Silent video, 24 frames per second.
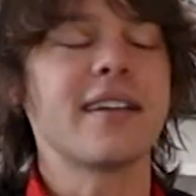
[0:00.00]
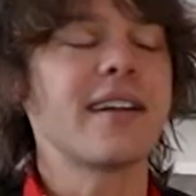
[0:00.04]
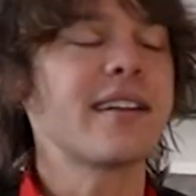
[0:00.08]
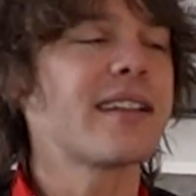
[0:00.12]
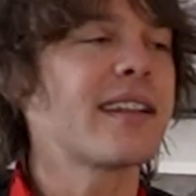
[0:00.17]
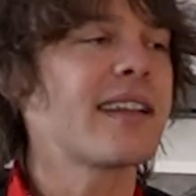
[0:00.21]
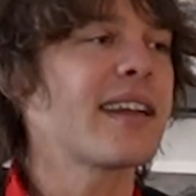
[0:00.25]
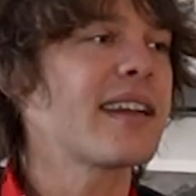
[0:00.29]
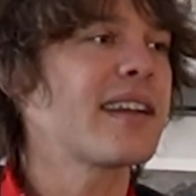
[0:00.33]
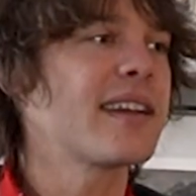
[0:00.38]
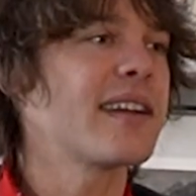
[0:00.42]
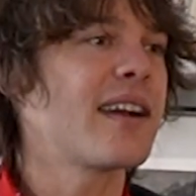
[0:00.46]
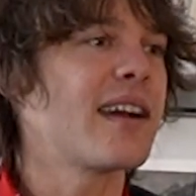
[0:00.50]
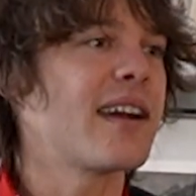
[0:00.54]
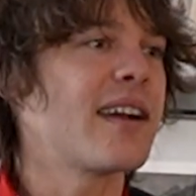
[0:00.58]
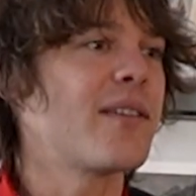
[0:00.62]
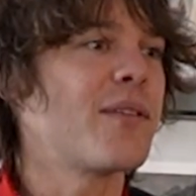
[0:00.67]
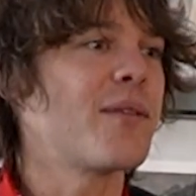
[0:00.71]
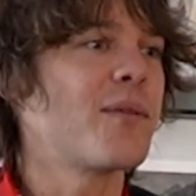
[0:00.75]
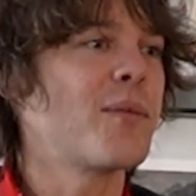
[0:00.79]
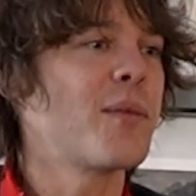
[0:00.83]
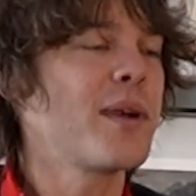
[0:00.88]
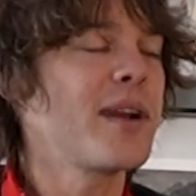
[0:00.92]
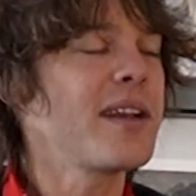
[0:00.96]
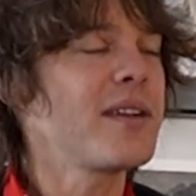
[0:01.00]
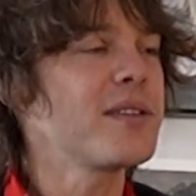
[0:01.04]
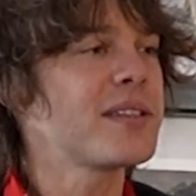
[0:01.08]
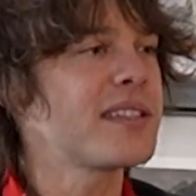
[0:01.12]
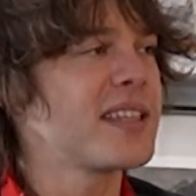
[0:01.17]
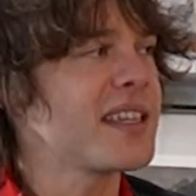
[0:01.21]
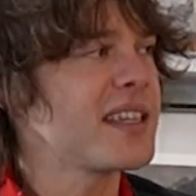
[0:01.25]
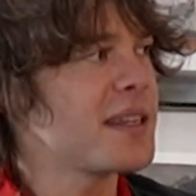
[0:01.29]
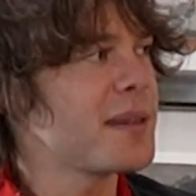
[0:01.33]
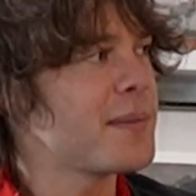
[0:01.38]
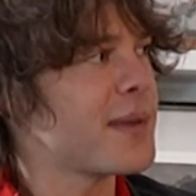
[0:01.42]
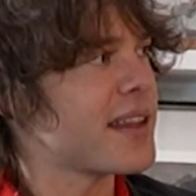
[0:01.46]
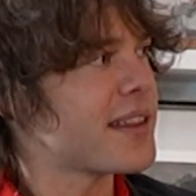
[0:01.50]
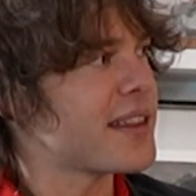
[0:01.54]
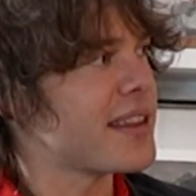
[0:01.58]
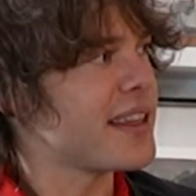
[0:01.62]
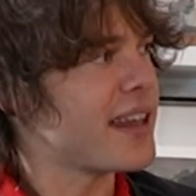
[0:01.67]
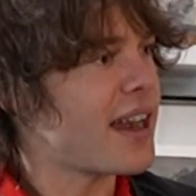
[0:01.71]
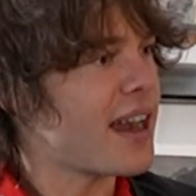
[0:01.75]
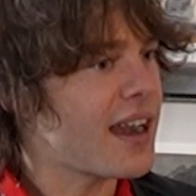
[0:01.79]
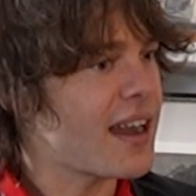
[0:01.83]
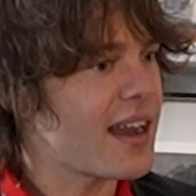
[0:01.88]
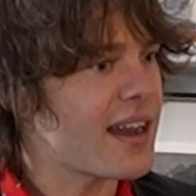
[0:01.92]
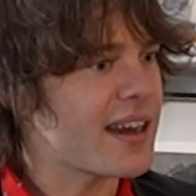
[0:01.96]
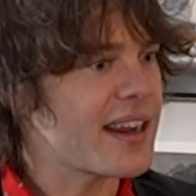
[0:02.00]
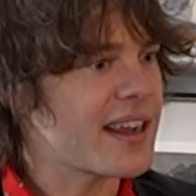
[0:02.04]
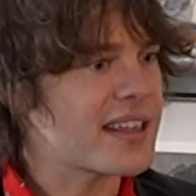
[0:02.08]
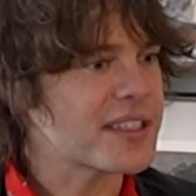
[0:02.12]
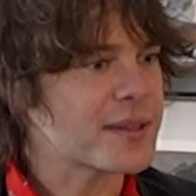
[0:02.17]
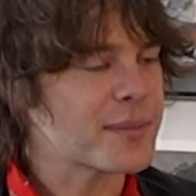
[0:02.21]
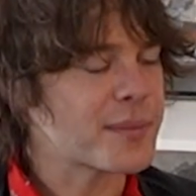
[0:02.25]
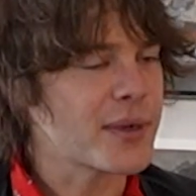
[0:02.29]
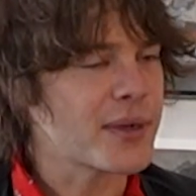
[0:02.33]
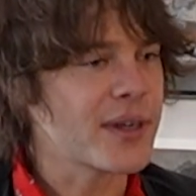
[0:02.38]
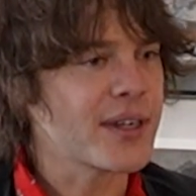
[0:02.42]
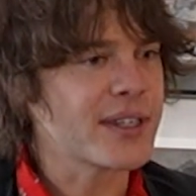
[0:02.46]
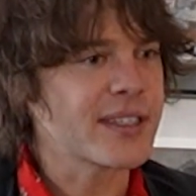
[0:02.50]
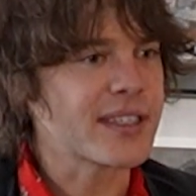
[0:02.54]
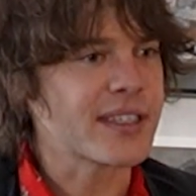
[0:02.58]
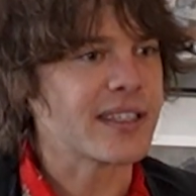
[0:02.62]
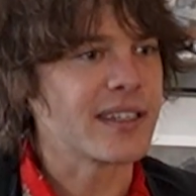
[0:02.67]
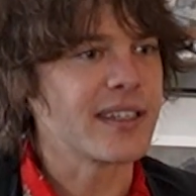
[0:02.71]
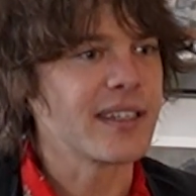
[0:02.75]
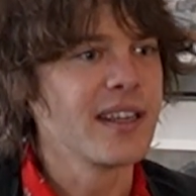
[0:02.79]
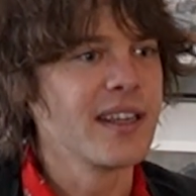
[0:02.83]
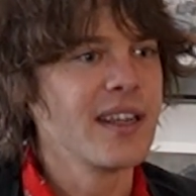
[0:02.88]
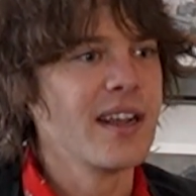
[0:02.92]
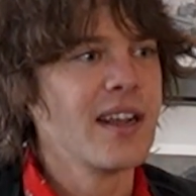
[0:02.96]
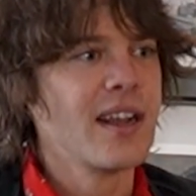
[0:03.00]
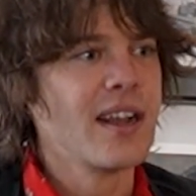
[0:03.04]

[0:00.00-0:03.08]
like when I was thinking about the art as a person,